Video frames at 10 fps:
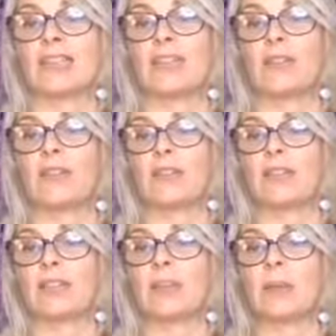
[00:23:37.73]
So if
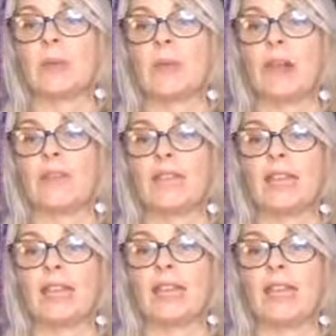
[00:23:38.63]
you'd like to be a part of
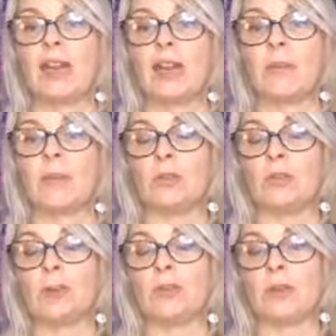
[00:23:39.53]
it,
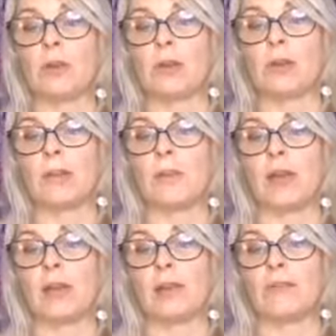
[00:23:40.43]
you're most
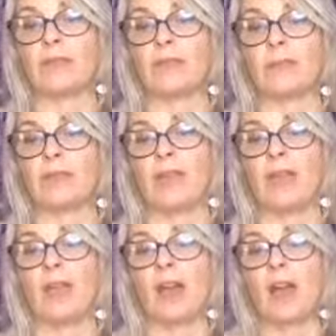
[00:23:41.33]
welcome. I'd love you to be
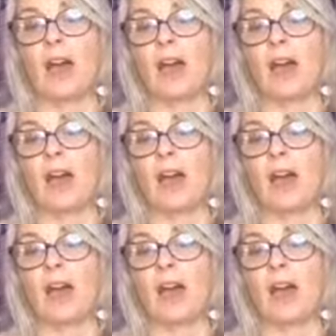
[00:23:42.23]
there.